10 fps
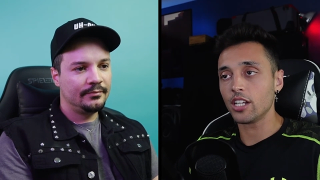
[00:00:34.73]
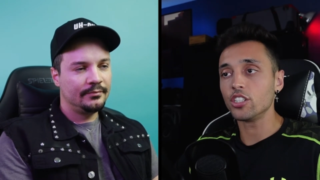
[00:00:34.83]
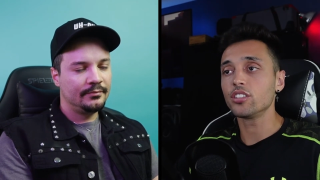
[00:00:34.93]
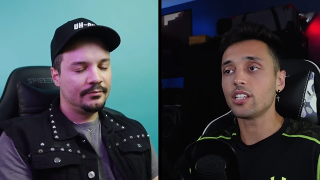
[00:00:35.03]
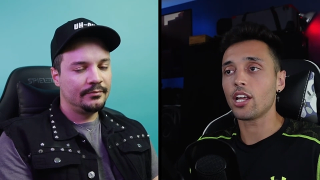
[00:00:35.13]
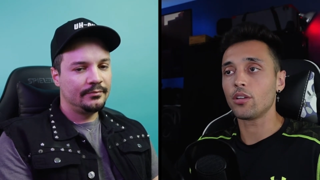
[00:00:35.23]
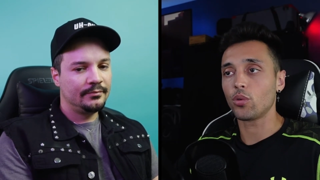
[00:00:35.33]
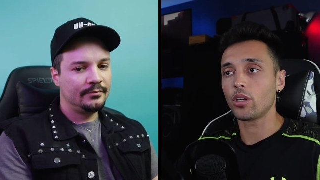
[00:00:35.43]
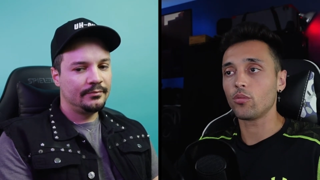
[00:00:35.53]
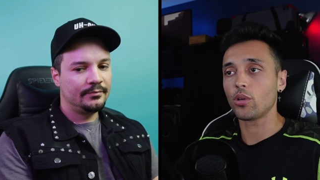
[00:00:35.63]

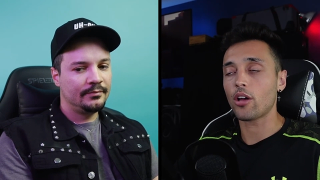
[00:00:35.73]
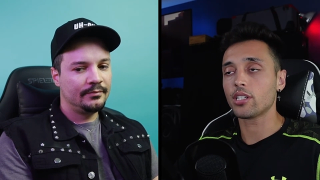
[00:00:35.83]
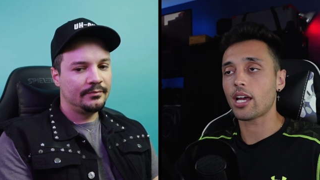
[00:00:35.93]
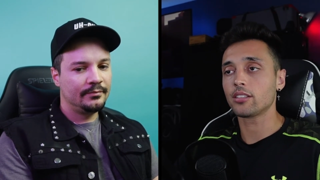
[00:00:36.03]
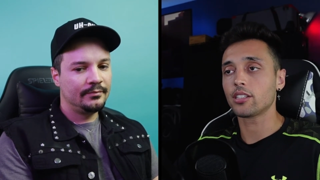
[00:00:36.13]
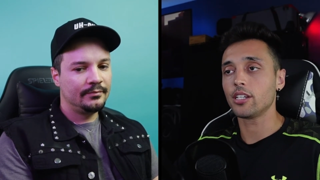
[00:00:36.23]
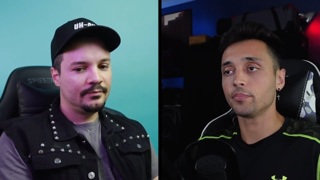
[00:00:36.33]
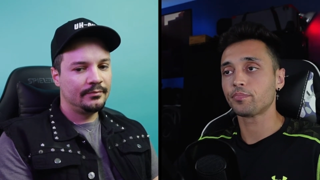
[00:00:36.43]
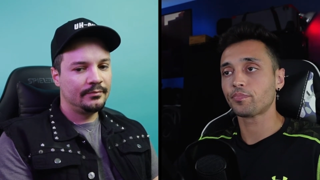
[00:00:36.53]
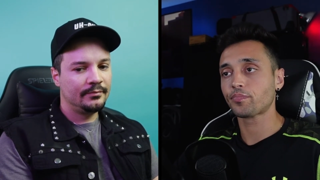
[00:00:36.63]
Speaker 1: understand what what I was asking.